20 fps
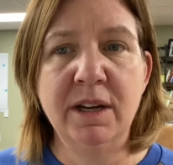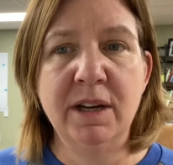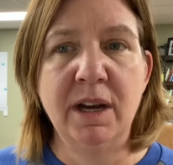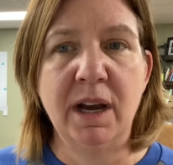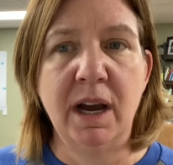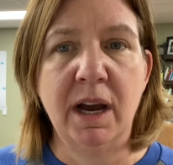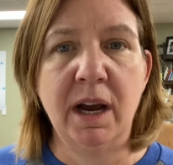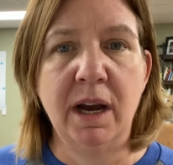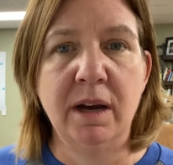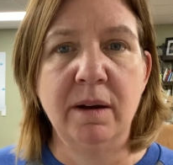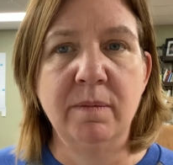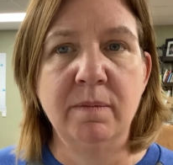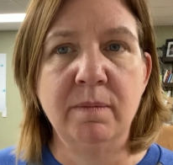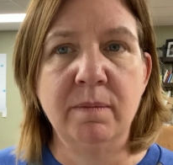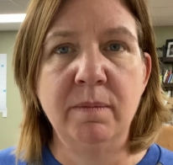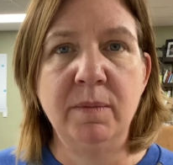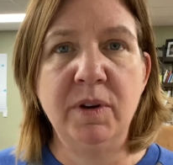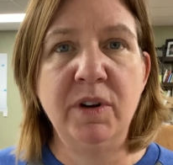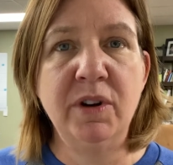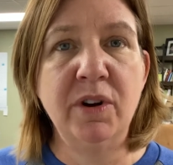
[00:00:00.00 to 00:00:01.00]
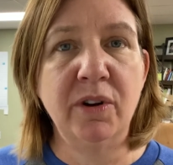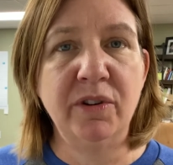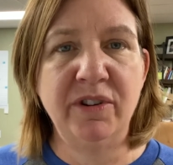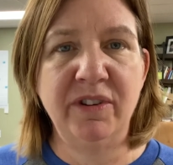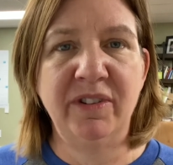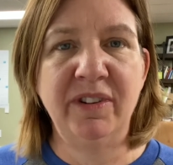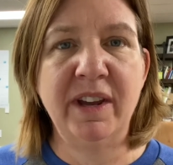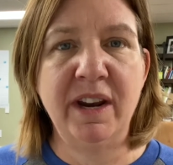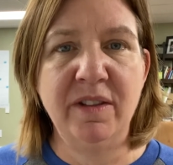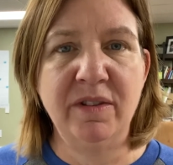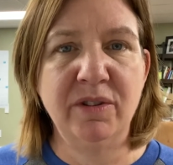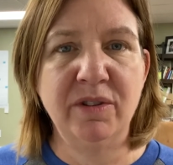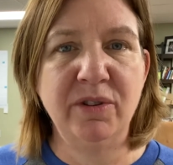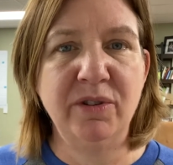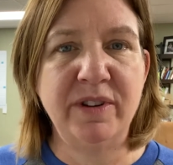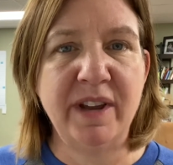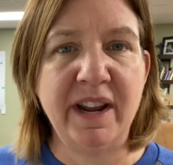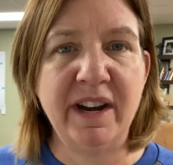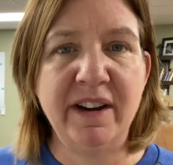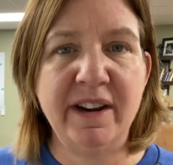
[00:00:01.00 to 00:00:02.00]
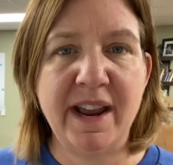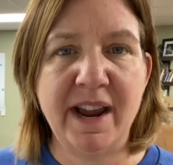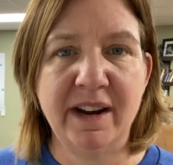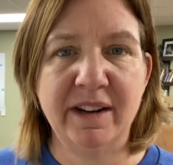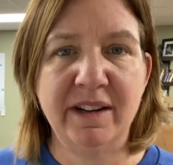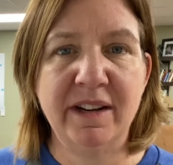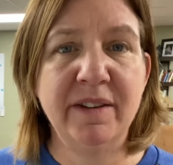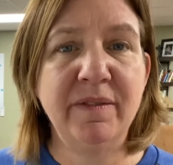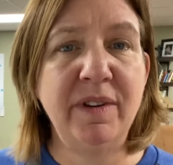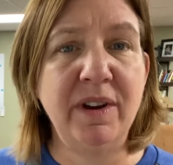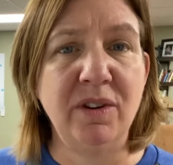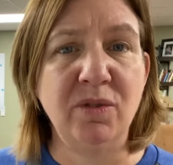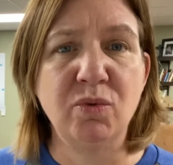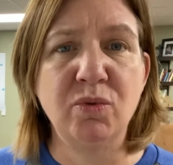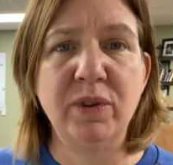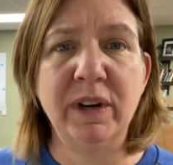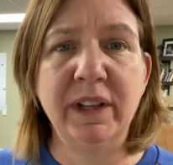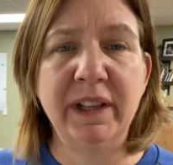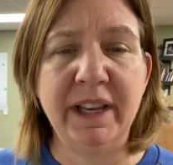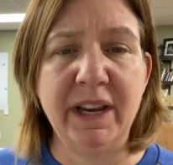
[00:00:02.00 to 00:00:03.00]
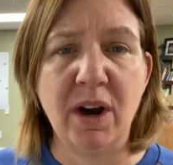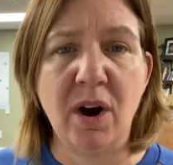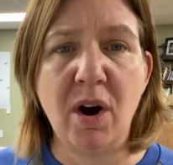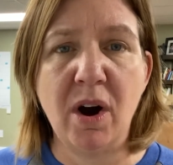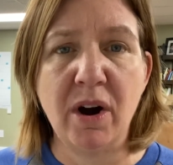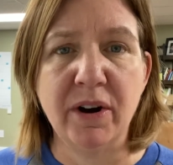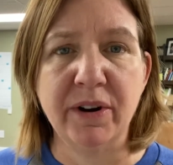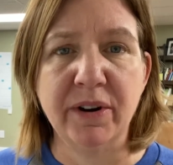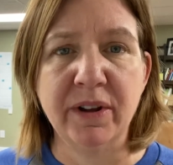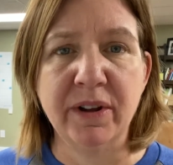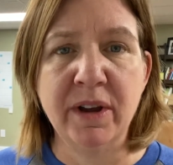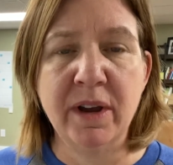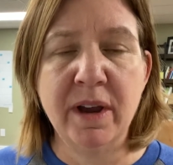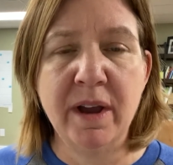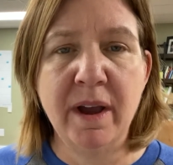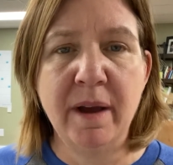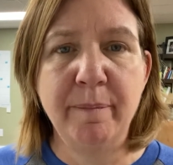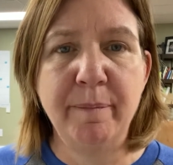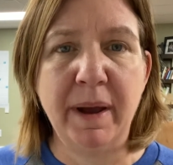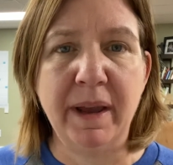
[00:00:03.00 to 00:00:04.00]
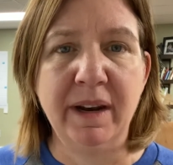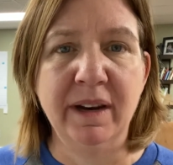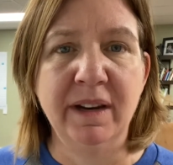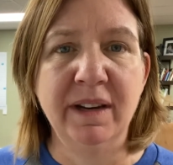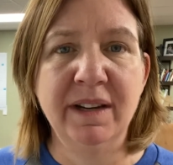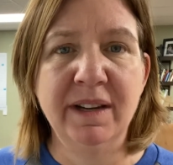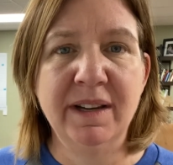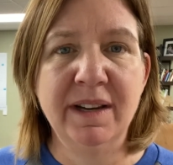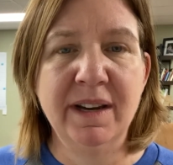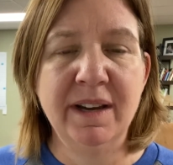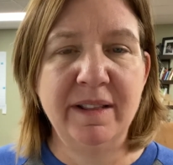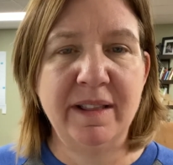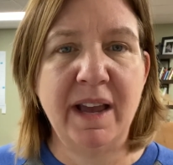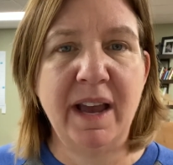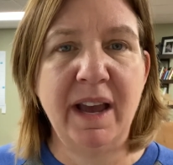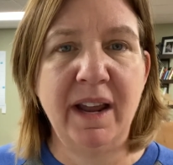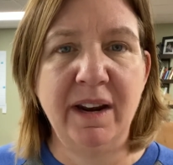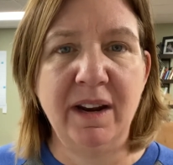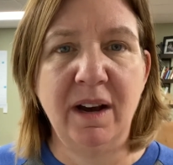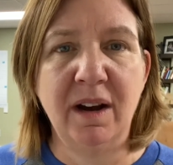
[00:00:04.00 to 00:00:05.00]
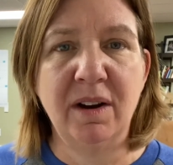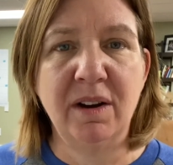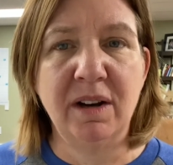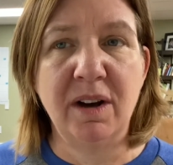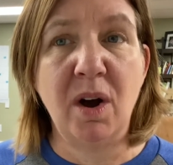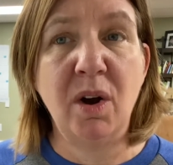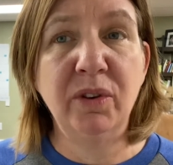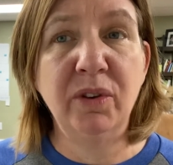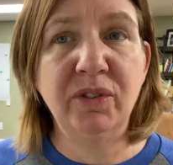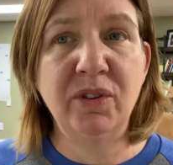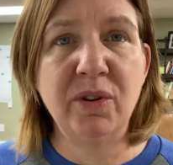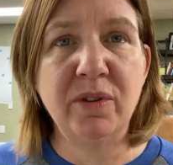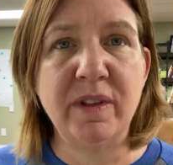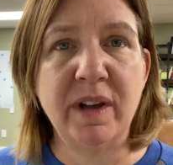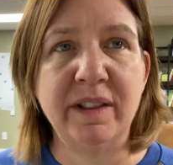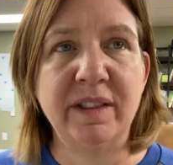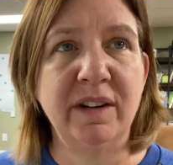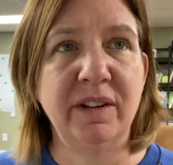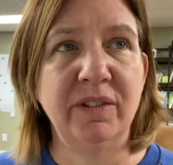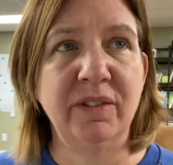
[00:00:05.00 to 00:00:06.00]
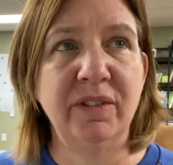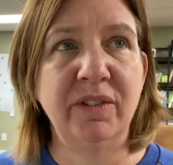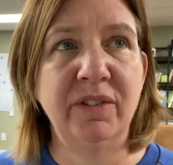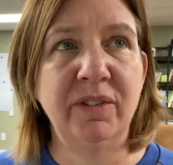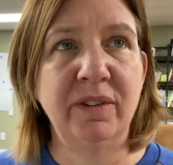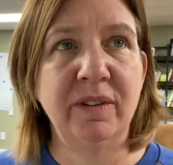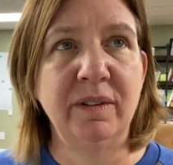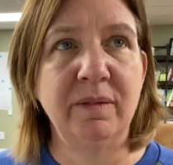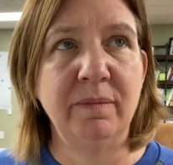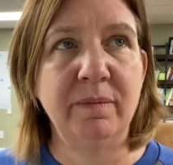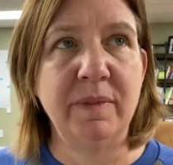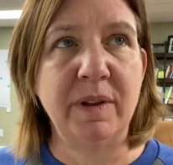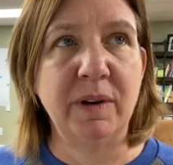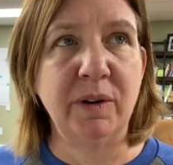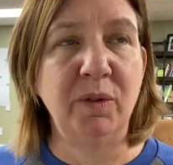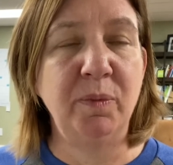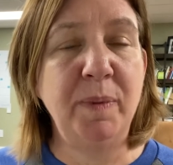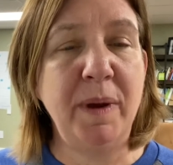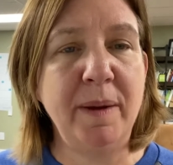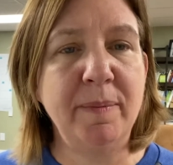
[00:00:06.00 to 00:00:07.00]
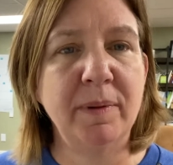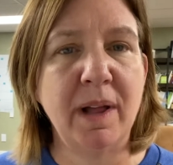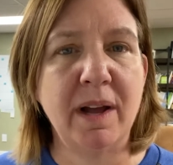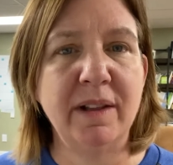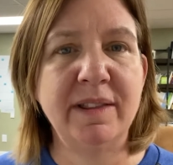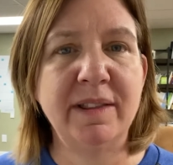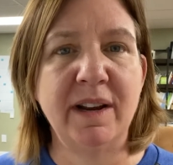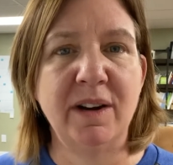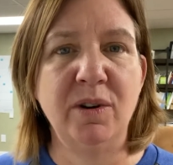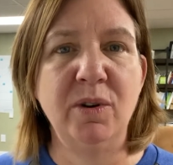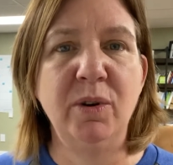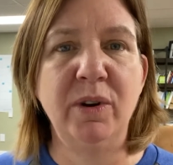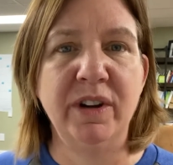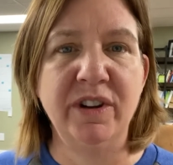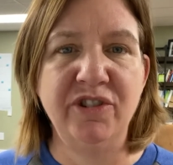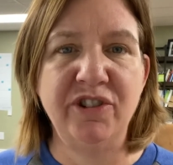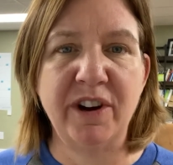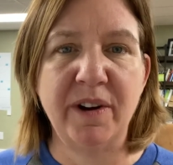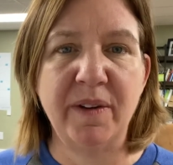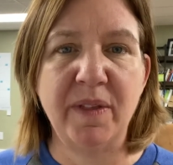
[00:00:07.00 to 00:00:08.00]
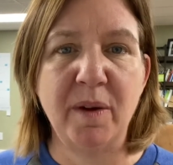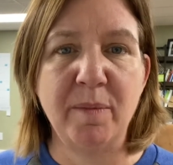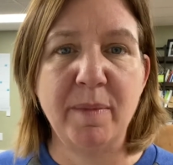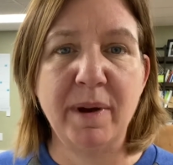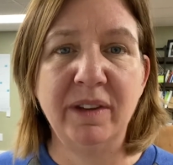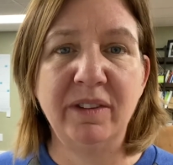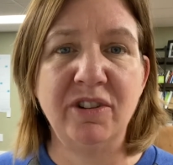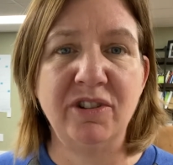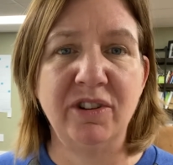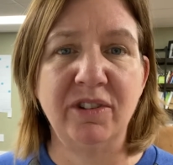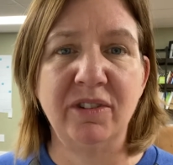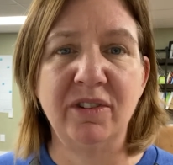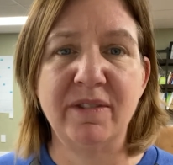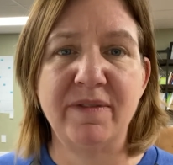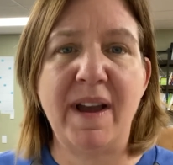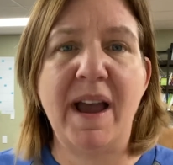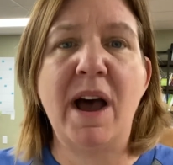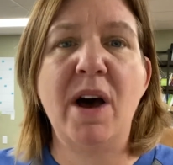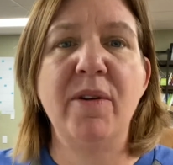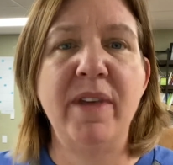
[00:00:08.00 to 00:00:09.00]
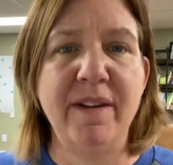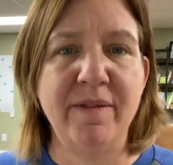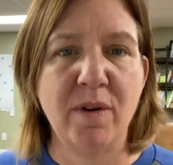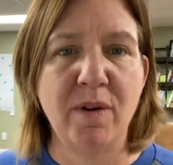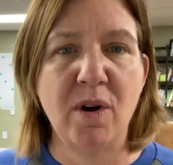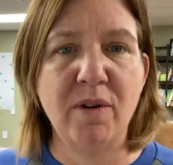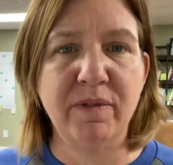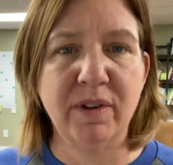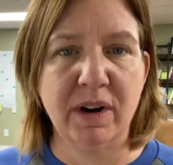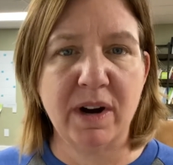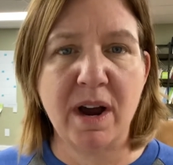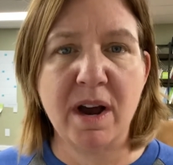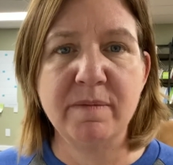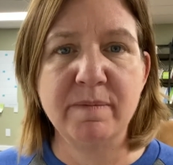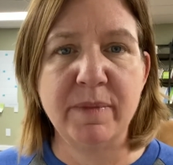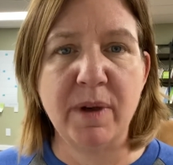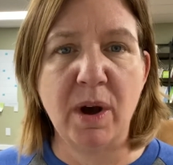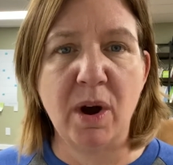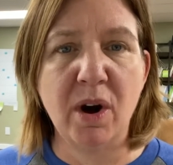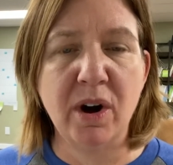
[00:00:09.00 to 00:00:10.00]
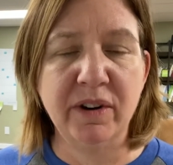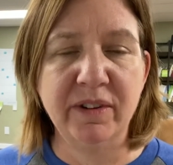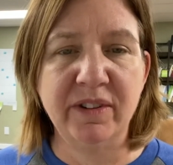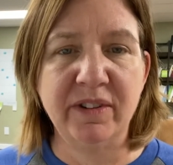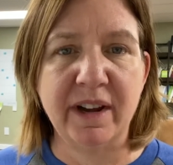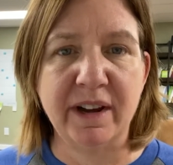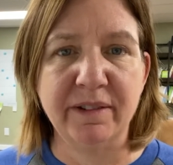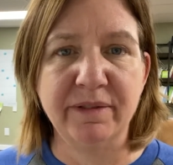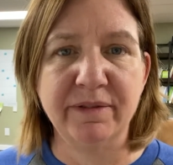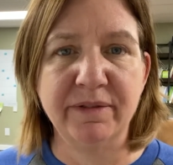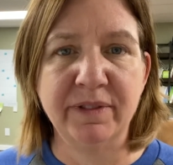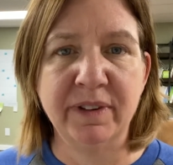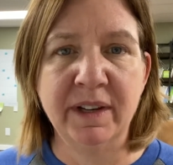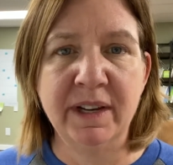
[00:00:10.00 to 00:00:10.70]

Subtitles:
just getting through day-to-day activities really hard. But that also that there's people out there who can share their messages of how they've overcome the hard stuff.